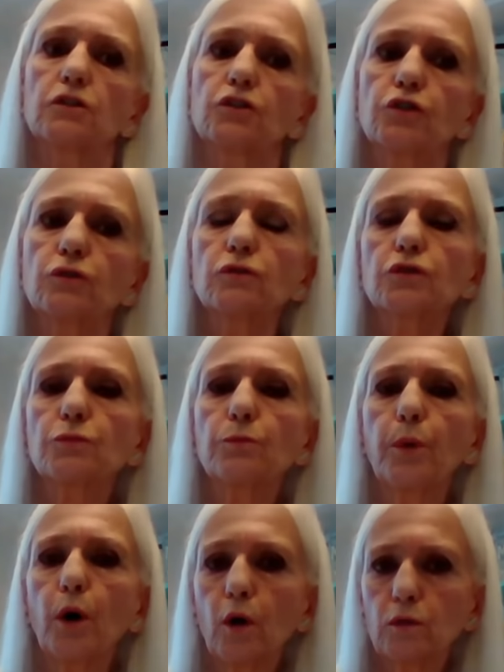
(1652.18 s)
due to
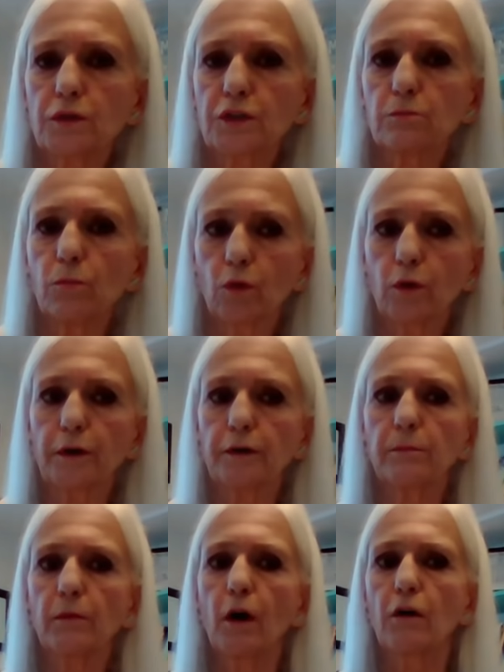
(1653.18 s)

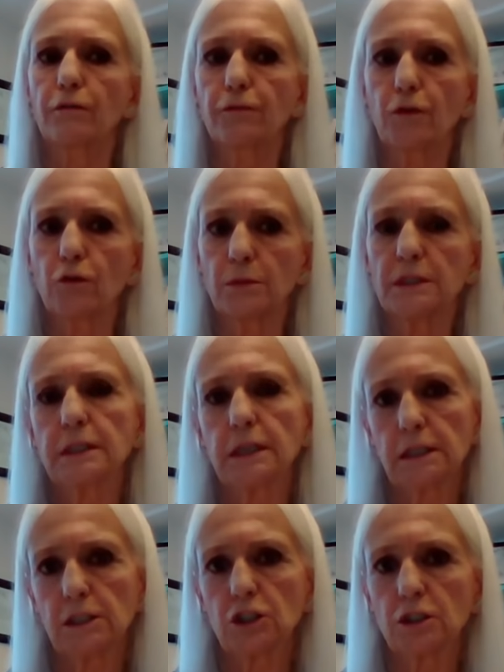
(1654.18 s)
post-mortem
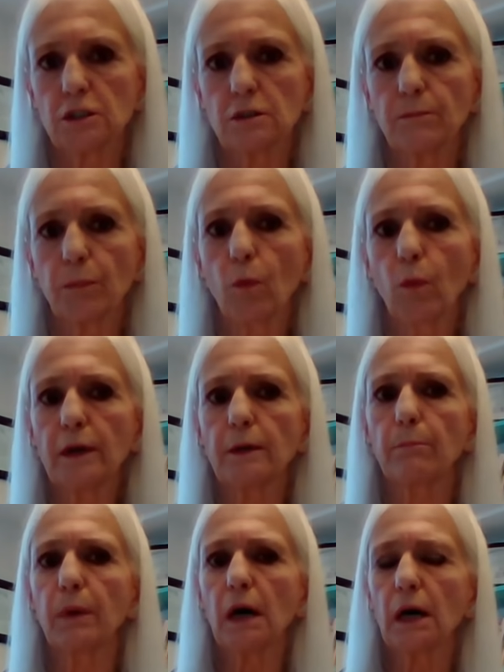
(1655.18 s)
fermentation, when a
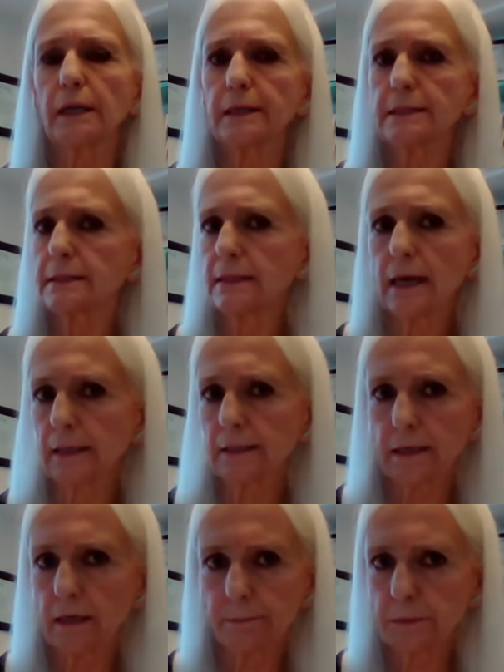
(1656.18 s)
body is
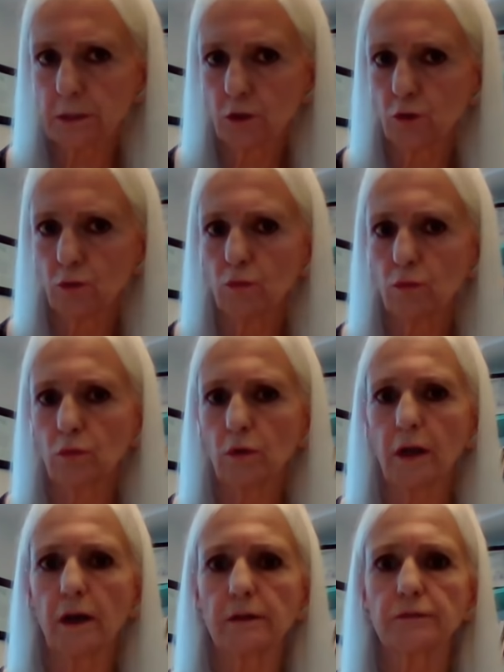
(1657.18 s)
not kept cool
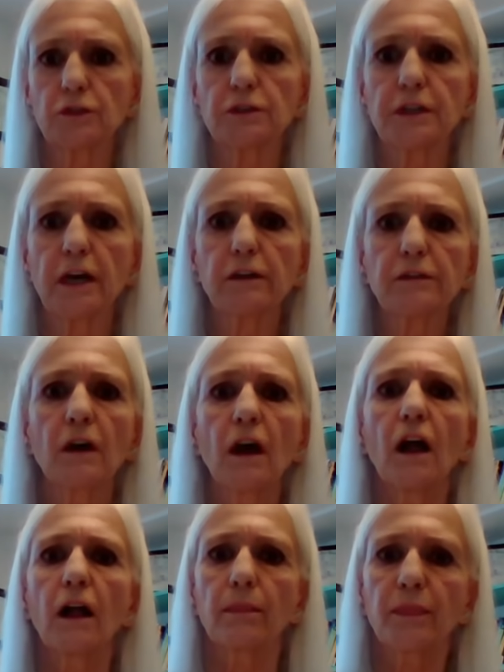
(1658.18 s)
after death,
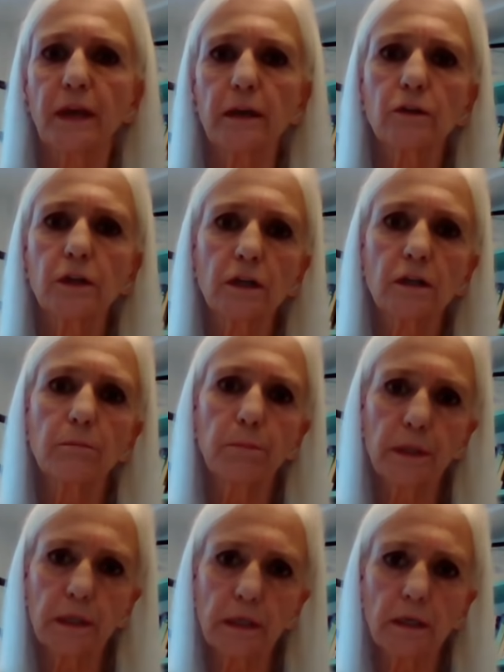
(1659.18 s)
there can
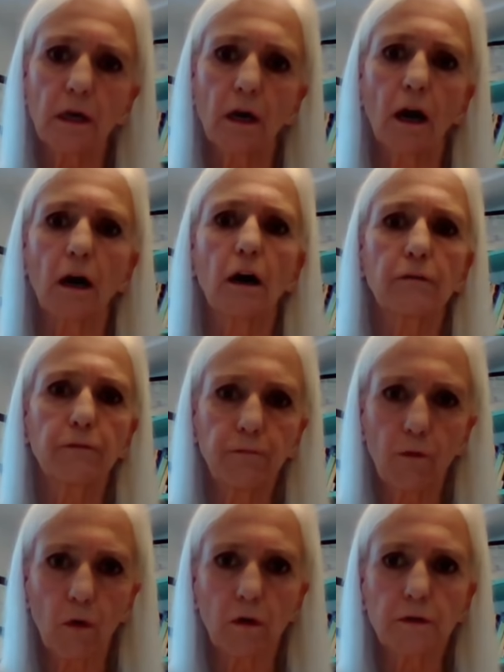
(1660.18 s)
be a
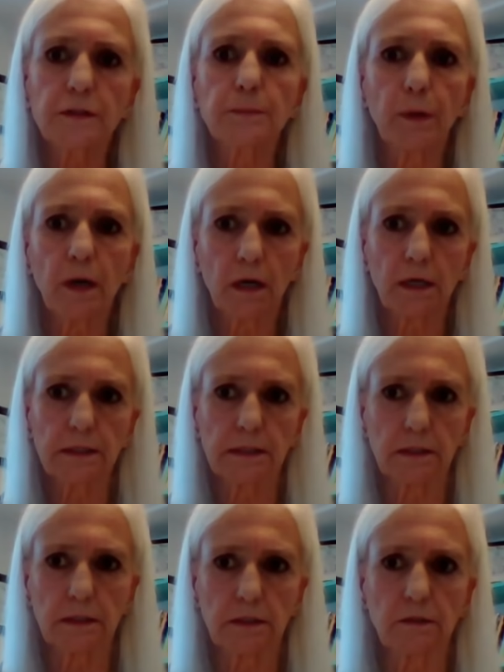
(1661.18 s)
false
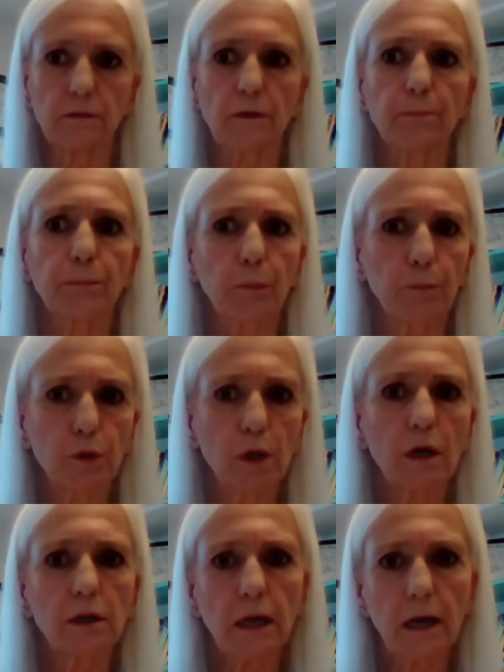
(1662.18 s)
positive
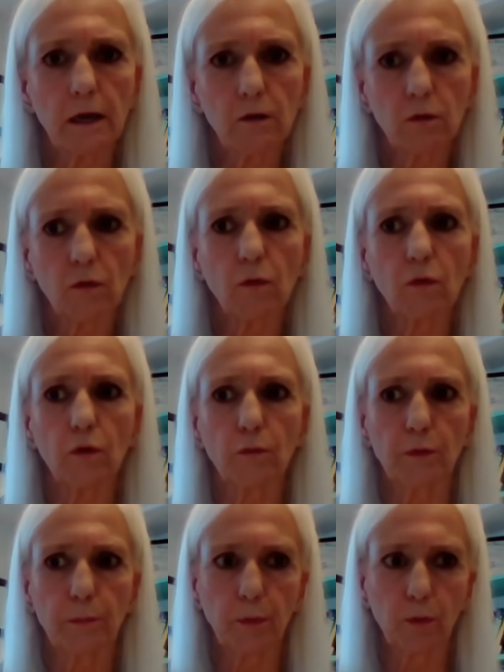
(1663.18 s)
blood alcohol
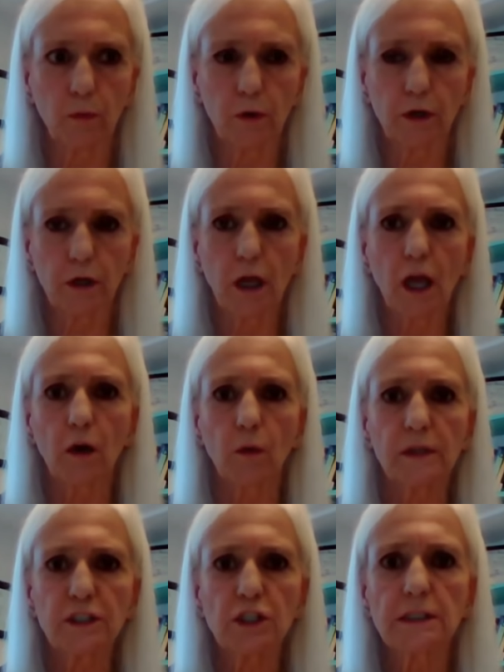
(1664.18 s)
report,
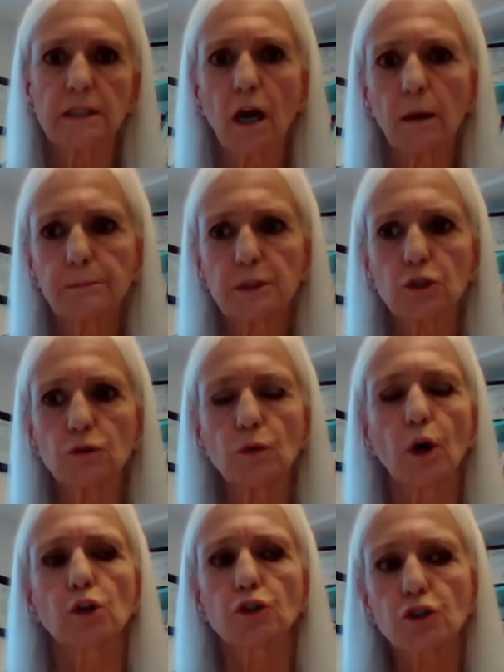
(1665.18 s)
which is up to
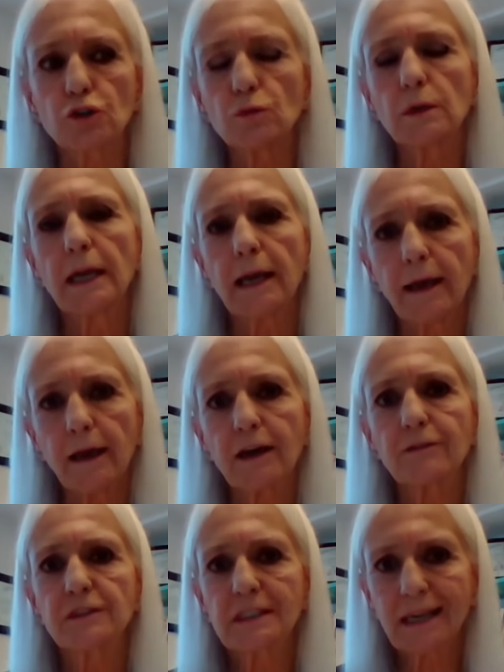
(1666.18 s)

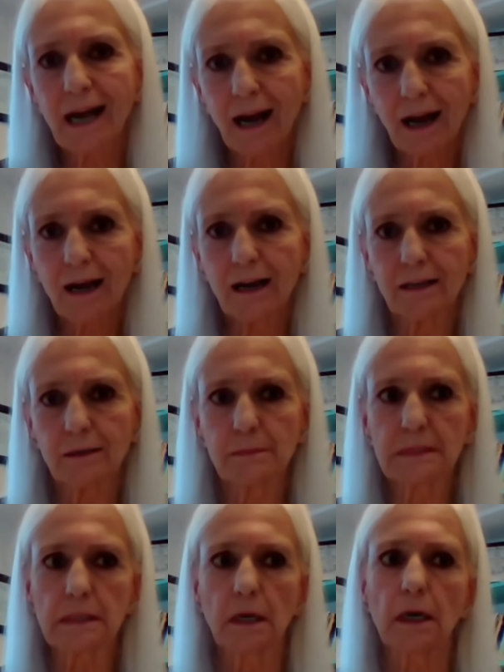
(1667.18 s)
2.5
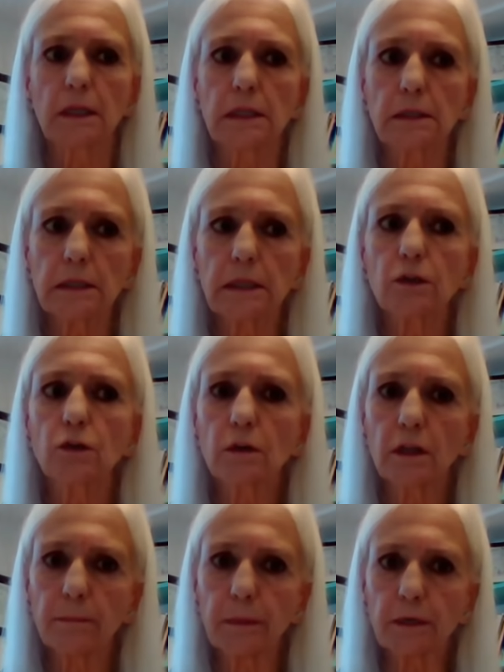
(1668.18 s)
times the legal
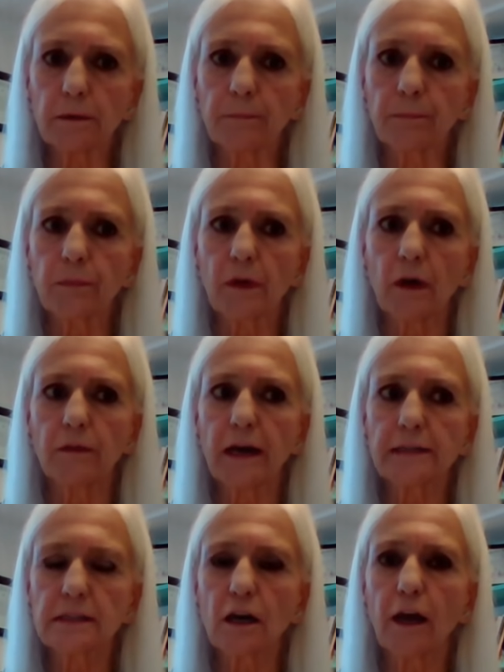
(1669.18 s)
limit.
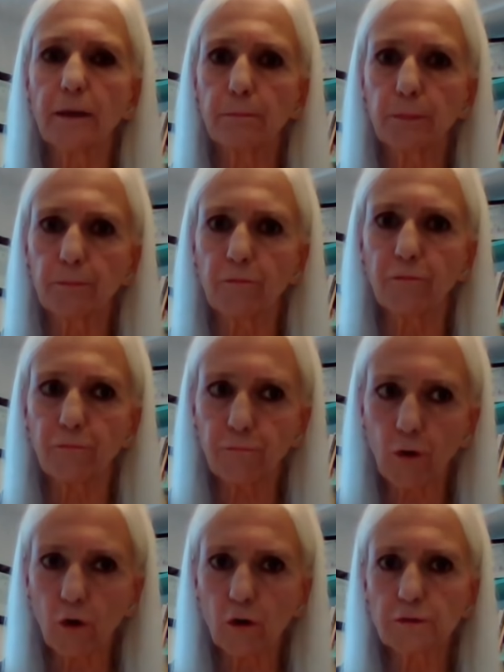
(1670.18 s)
That's it
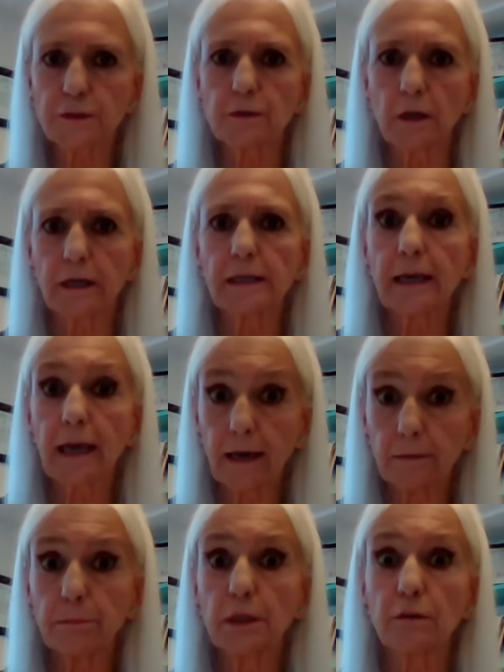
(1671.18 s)

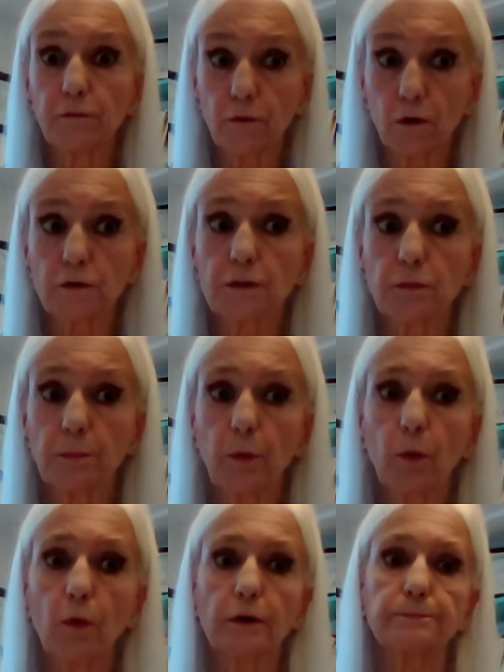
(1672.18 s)
can be a false
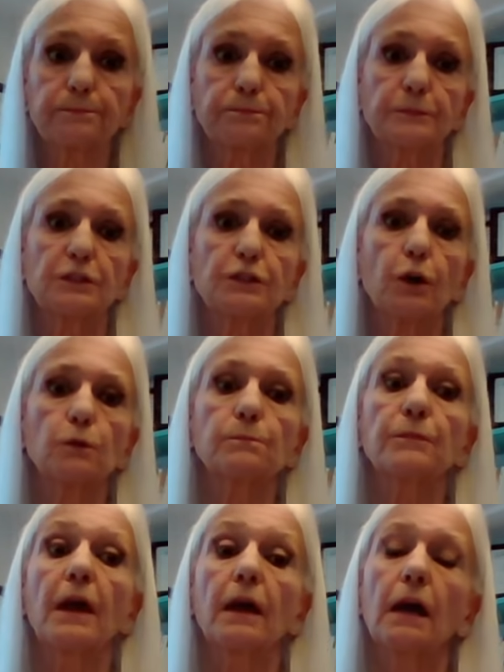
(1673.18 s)
report. So
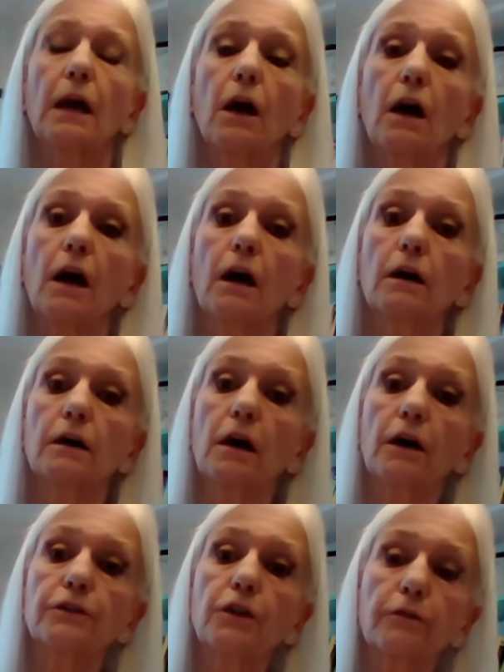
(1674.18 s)

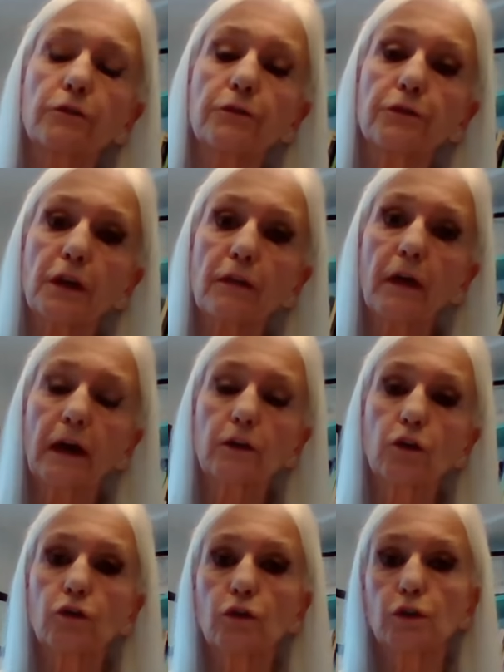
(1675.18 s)
another thing that
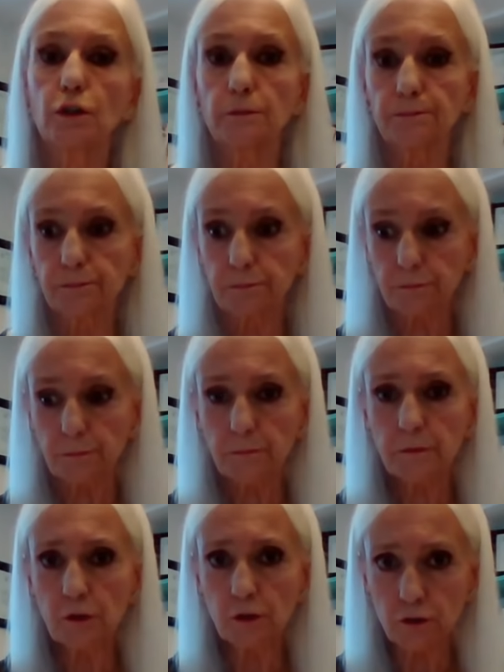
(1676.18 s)
could
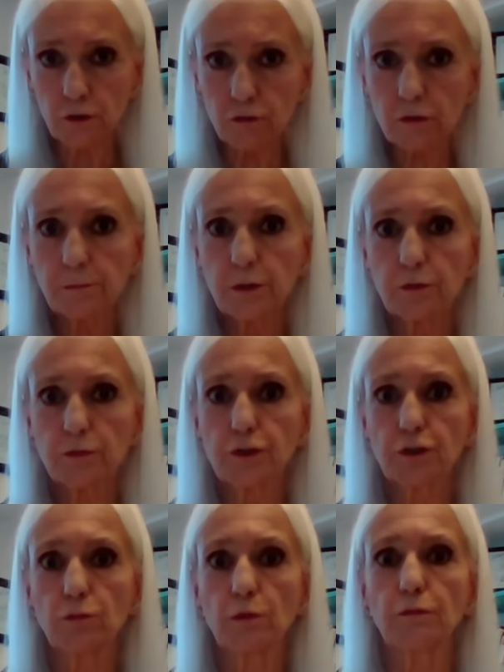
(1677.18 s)
contribute
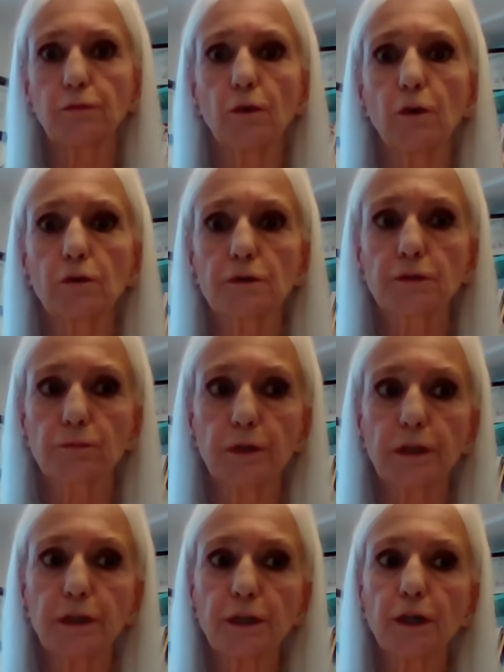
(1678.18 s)
to a false
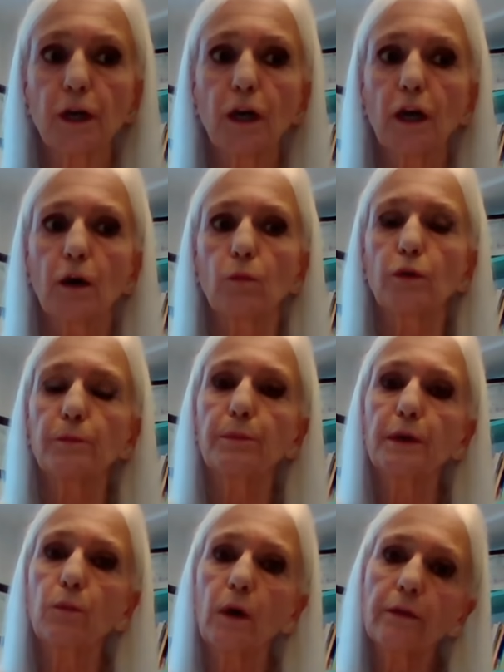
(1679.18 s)
reading would
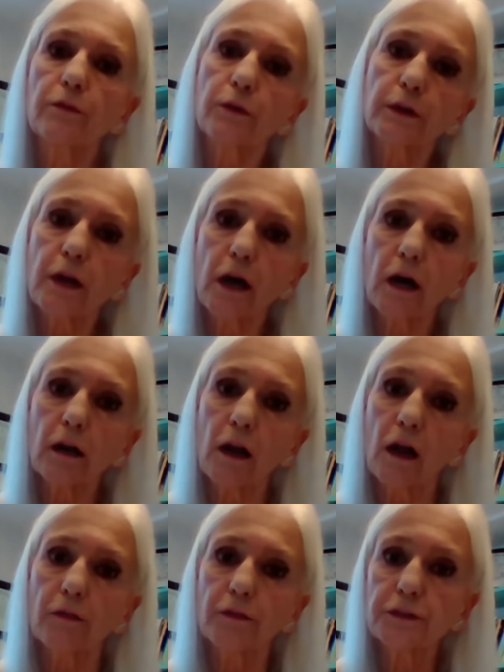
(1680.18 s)
be whether or not
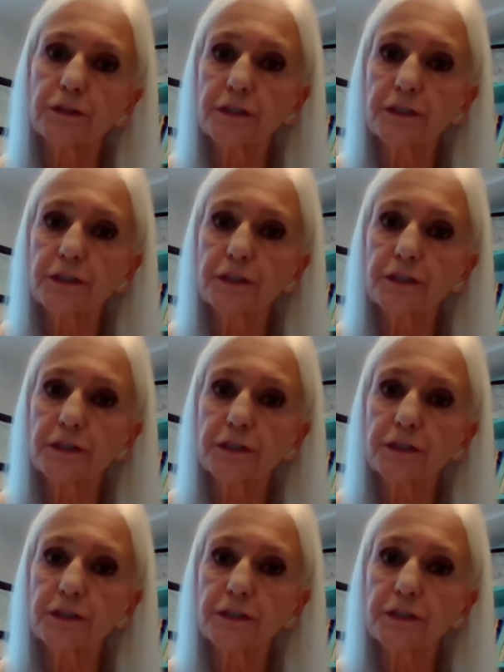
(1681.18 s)
the